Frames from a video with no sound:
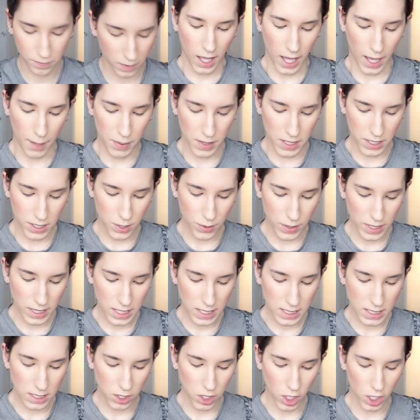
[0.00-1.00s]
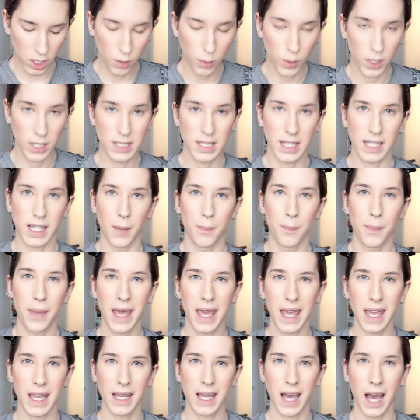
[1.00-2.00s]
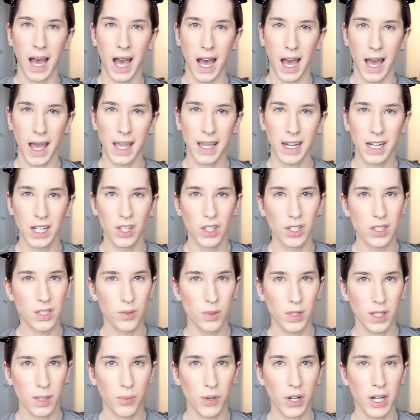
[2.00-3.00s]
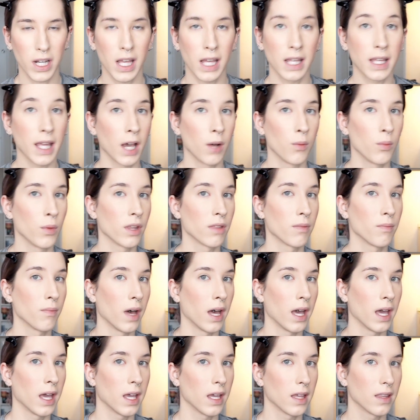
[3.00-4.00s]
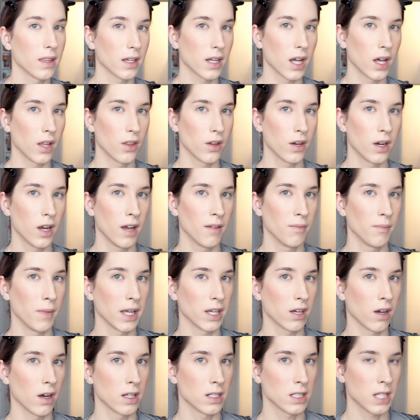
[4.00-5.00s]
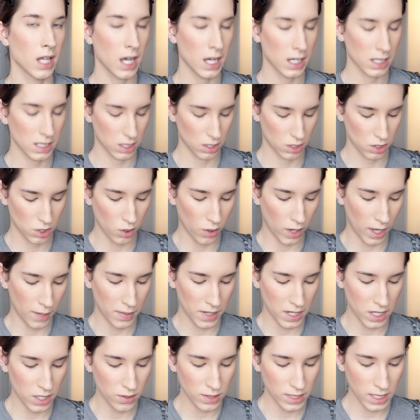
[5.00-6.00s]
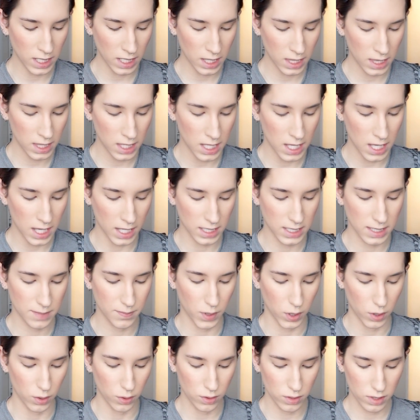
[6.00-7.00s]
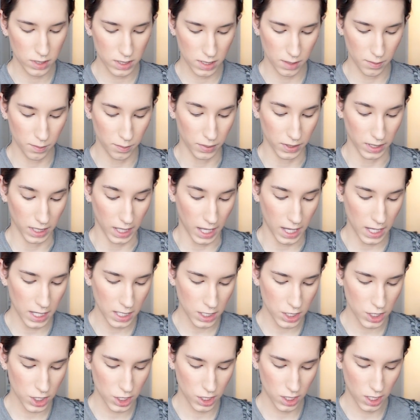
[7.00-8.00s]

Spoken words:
I've been doing this look where it's like a pink eye, and it looks really pretty again with the color of my contacts. So I've been using the Exposed blush.